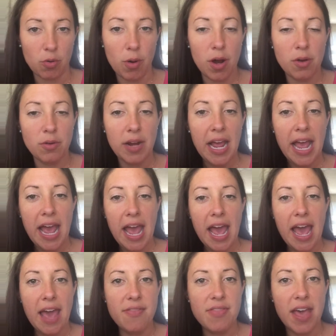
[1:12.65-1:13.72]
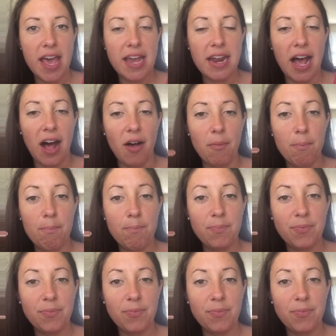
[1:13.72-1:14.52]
quote, and then I'll